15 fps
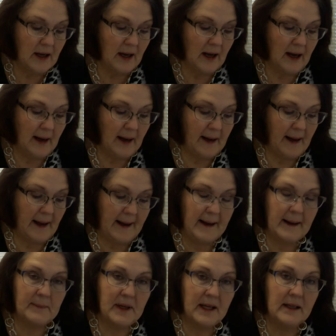I
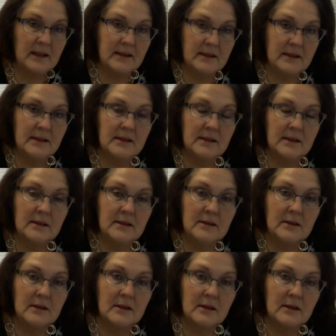am an
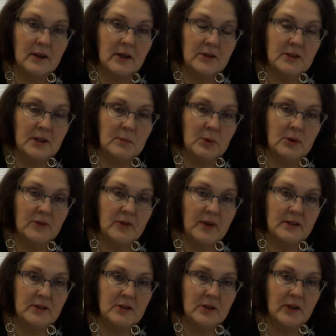assistant nursing
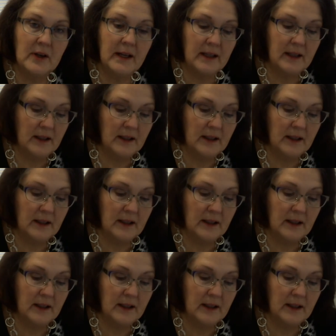professor at